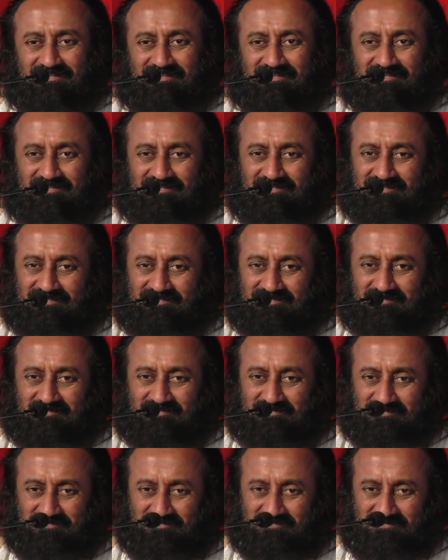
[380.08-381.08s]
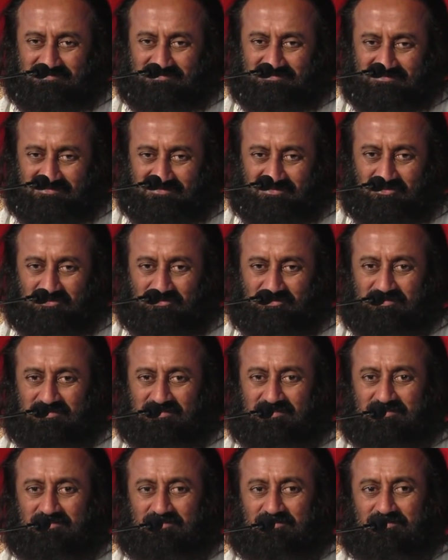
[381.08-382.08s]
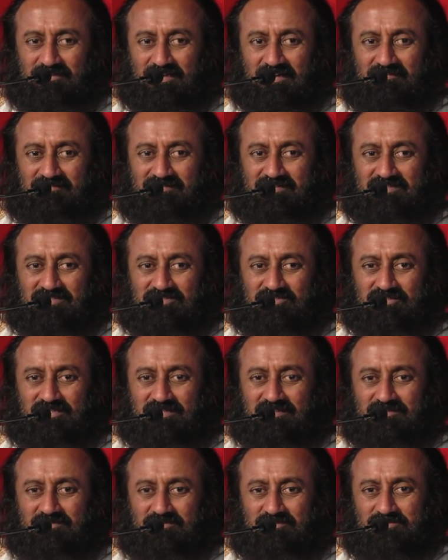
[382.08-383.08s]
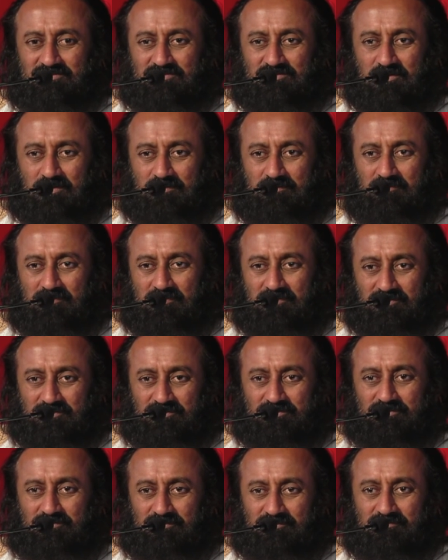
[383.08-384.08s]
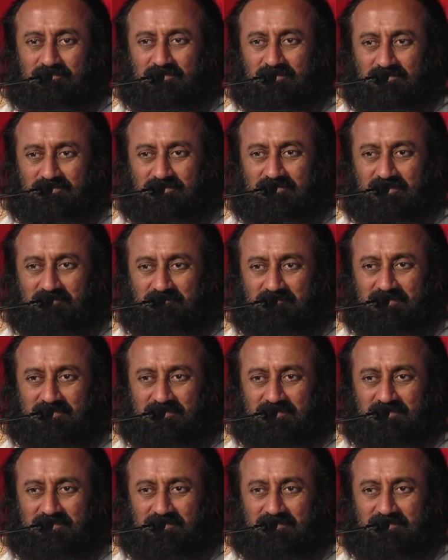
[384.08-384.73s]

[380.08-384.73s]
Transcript: Know that you have the strength to stop what you don't want to